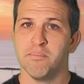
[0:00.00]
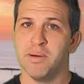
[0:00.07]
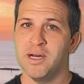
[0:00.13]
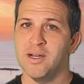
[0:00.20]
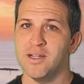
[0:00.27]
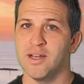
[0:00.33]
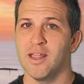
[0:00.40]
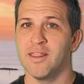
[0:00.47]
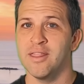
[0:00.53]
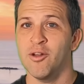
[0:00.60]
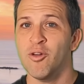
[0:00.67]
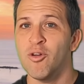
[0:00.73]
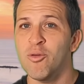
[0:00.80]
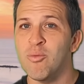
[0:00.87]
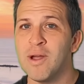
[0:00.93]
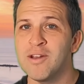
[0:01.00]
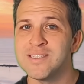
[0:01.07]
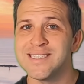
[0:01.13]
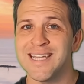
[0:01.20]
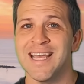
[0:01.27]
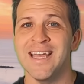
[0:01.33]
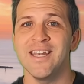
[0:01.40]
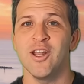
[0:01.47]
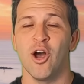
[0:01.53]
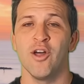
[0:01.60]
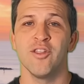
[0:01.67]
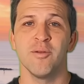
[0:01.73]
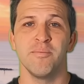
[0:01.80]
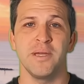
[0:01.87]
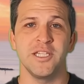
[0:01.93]
But there are around 10
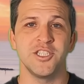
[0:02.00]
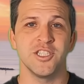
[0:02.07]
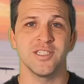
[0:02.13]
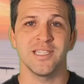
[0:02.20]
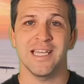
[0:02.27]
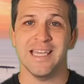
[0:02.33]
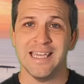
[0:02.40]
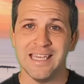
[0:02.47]
other beaches